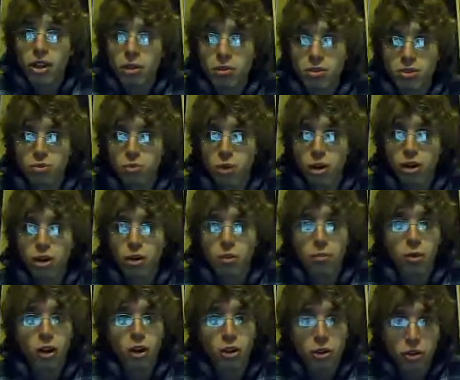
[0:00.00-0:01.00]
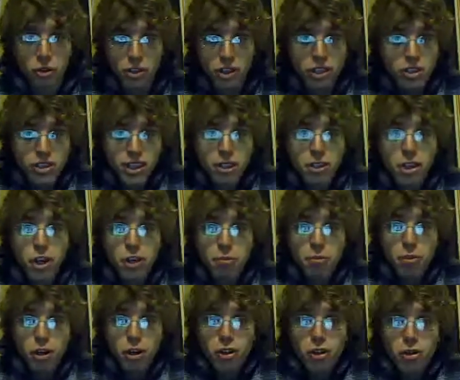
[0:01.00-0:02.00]
He was well known. He's like
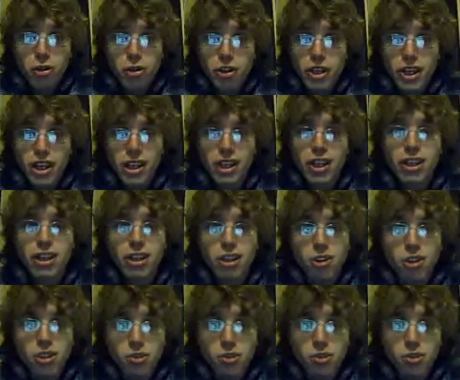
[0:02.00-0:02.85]
Martin Luther King. He